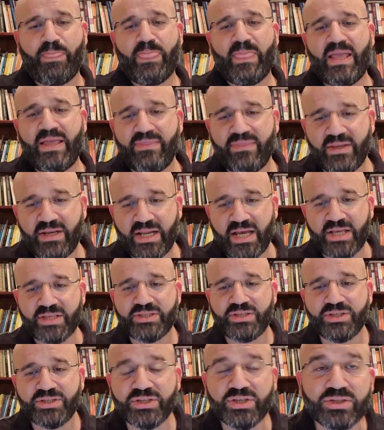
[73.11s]
and the
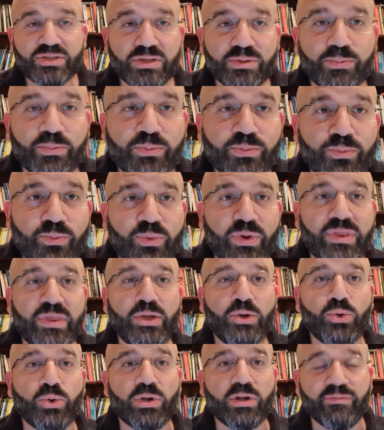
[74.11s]
narcissism
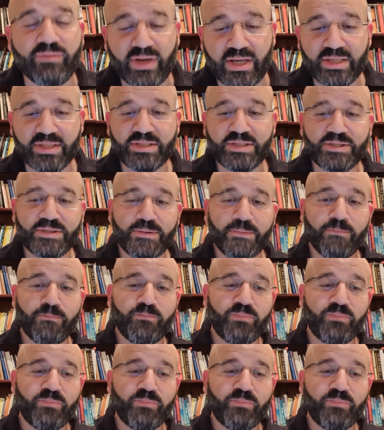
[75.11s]
within all of us,